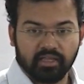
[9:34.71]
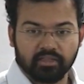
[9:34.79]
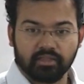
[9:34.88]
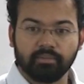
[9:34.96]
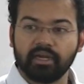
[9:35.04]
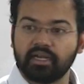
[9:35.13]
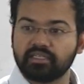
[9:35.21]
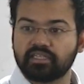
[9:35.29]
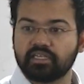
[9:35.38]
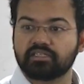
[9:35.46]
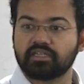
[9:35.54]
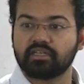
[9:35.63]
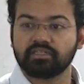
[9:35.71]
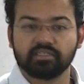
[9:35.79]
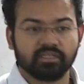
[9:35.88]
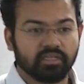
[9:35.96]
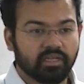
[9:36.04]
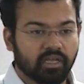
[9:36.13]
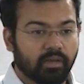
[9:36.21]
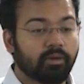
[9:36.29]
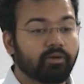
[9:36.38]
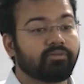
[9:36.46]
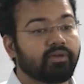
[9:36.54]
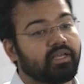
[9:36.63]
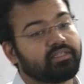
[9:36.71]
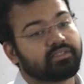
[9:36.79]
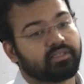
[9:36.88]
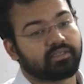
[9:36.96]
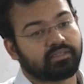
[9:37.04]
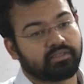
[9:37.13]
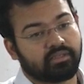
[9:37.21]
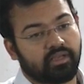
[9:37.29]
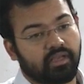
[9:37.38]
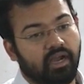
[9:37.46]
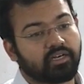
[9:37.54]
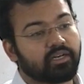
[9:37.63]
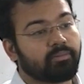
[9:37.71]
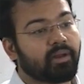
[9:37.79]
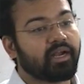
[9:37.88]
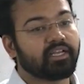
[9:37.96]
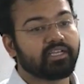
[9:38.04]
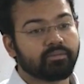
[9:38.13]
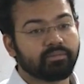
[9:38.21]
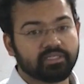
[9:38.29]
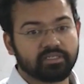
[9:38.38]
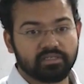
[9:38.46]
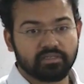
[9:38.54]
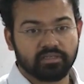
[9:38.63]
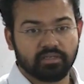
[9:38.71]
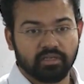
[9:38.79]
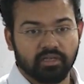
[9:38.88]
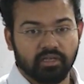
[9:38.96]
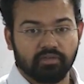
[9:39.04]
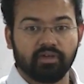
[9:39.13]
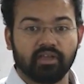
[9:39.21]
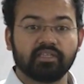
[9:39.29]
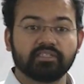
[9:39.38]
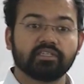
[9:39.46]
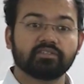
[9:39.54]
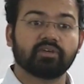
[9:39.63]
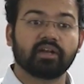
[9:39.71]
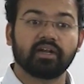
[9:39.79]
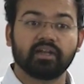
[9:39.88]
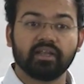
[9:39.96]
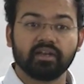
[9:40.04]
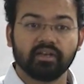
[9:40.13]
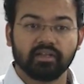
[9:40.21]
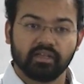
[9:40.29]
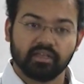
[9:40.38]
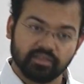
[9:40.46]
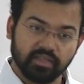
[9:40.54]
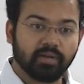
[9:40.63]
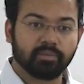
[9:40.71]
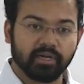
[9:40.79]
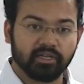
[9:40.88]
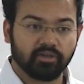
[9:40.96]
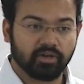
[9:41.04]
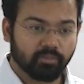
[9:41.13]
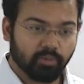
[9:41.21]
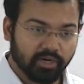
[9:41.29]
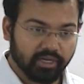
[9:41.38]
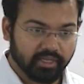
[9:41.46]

The main distinction is about finances. Under planning commission, finances were under that particular body.